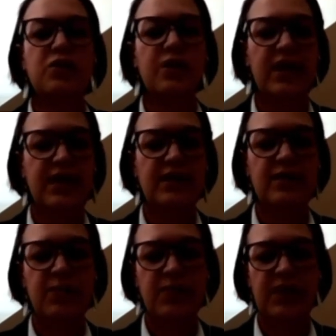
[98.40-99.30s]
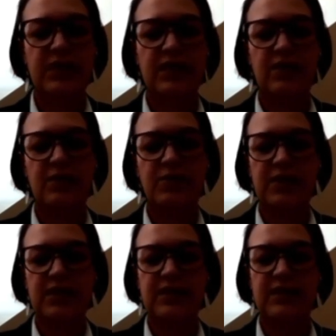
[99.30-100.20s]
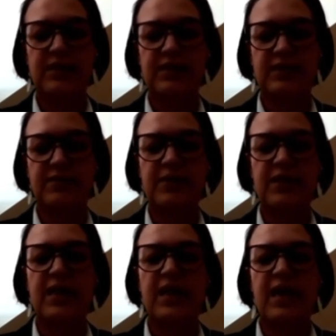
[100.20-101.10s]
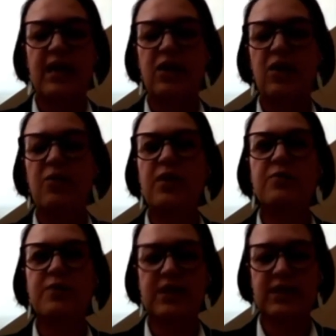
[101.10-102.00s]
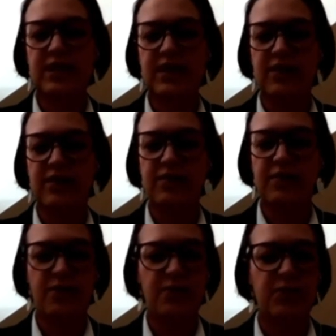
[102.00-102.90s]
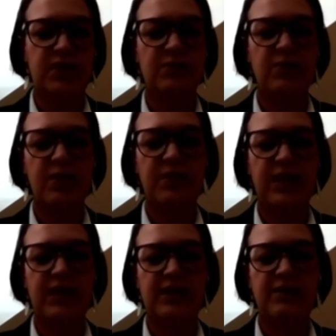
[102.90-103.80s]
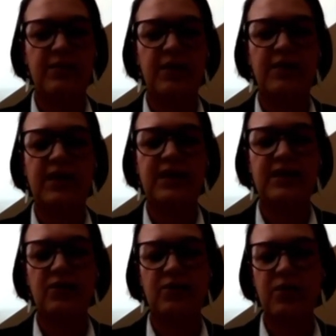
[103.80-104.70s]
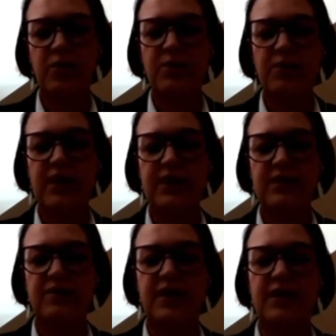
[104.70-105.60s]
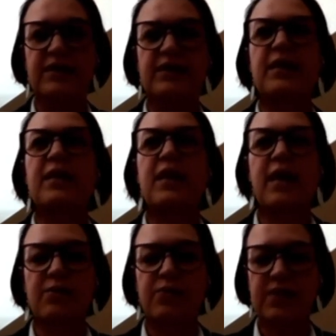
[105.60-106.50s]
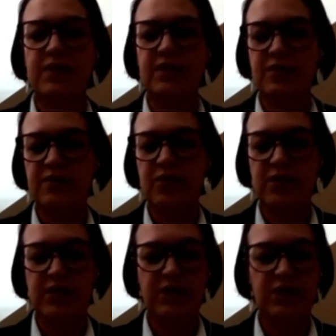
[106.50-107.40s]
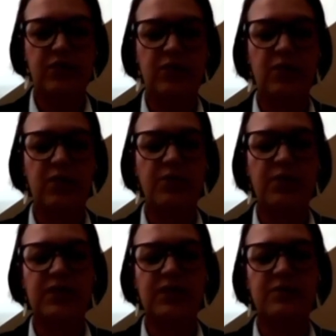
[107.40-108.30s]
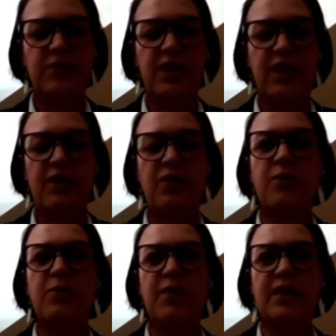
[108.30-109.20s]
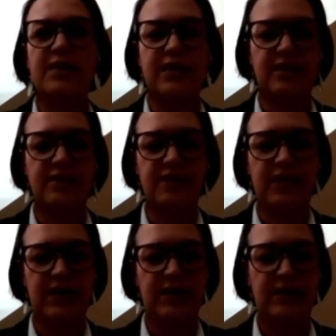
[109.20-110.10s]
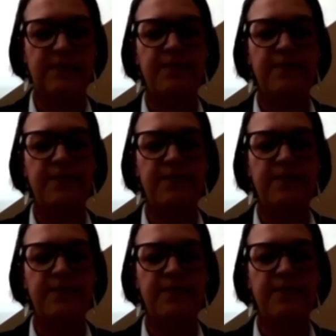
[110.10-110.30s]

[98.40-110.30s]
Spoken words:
To ease the pressure on prison systems and lower the risk to health of prison population by releasing all human rights defenders and prisoners of conscience who were imprisoned for their human rights activities.